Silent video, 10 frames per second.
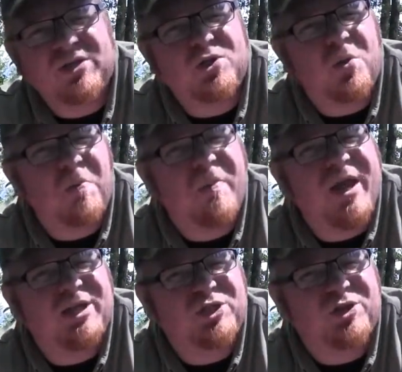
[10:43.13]
So
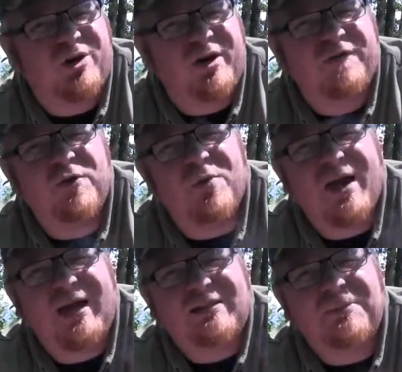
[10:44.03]
make sure, if you
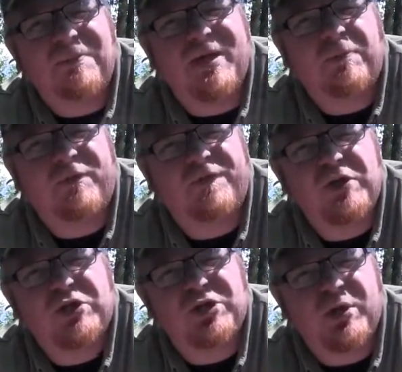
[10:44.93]
had to be
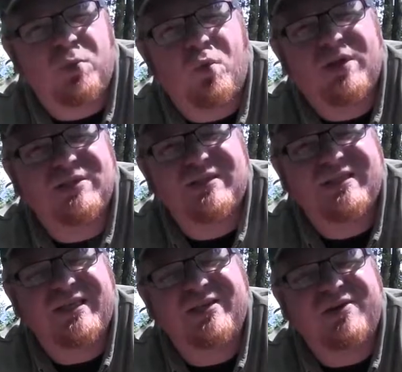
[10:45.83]
proficient at one
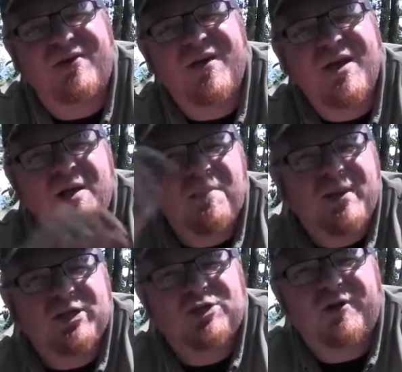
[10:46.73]
skill,
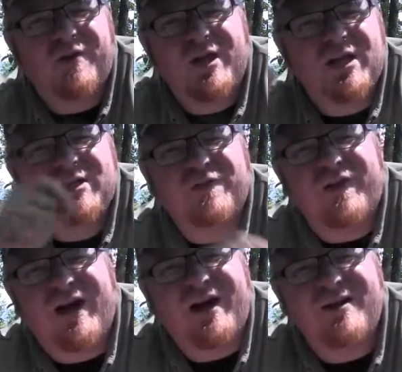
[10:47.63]
make sure it is
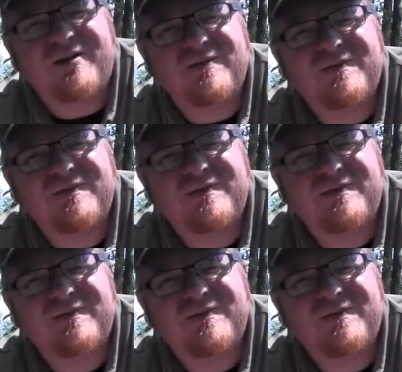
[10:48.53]
fire.